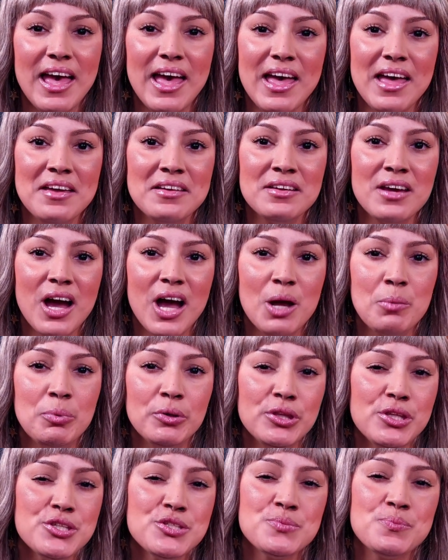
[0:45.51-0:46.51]
and I
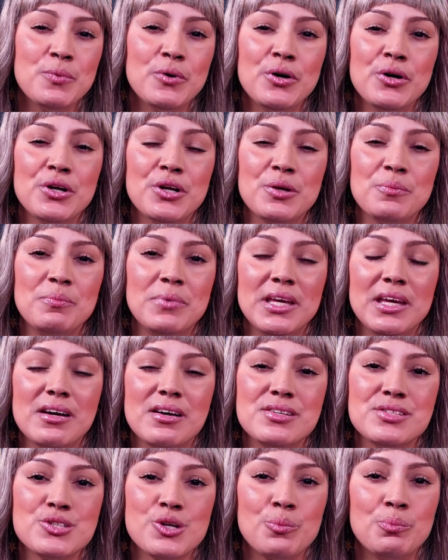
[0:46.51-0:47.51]
bought this book
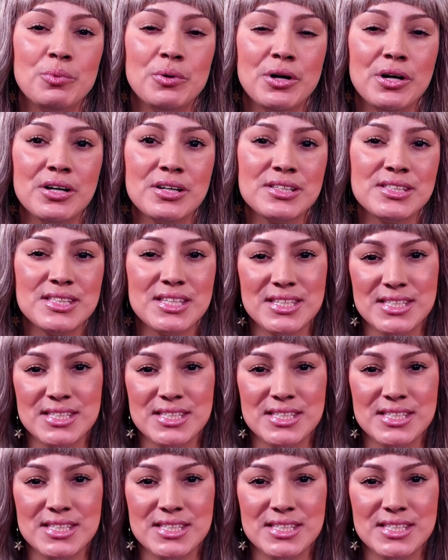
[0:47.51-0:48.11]
because her books